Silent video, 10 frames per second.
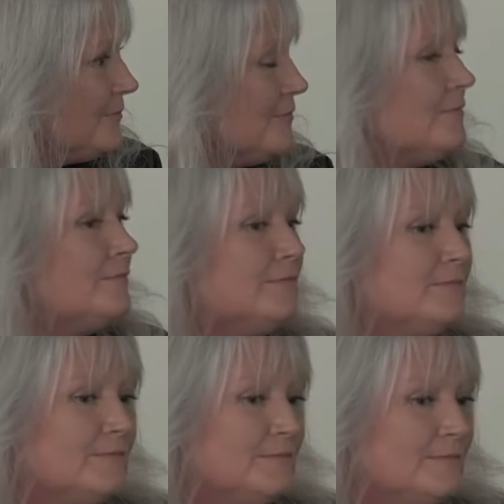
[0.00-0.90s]

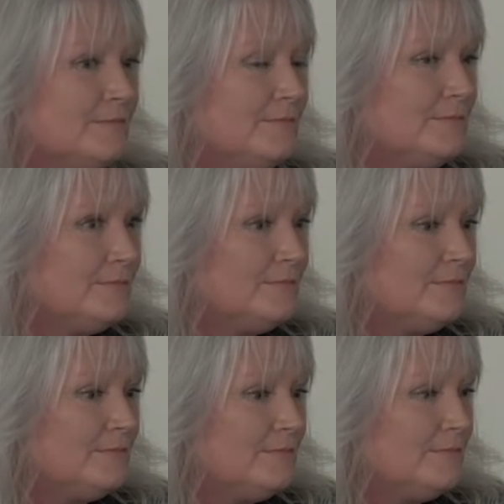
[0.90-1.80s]

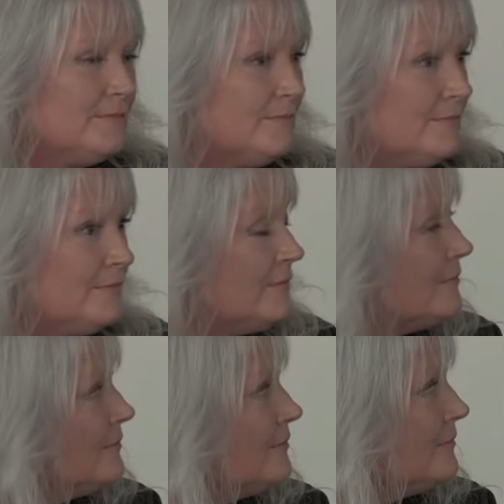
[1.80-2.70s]

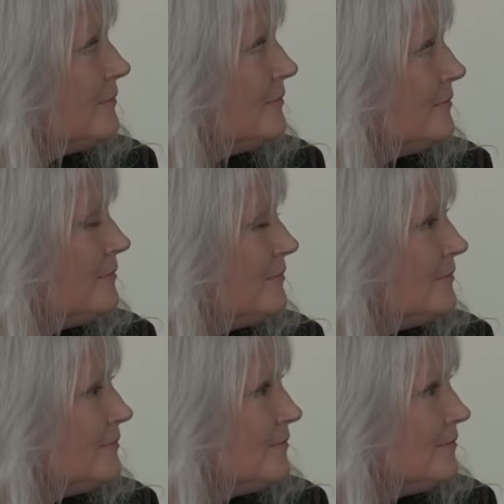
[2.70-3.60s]

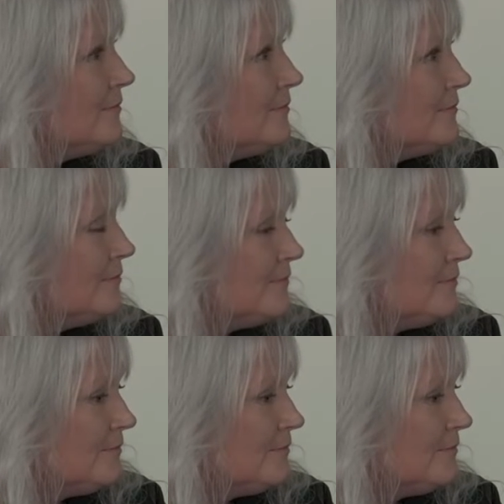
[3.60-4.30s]
[no speech]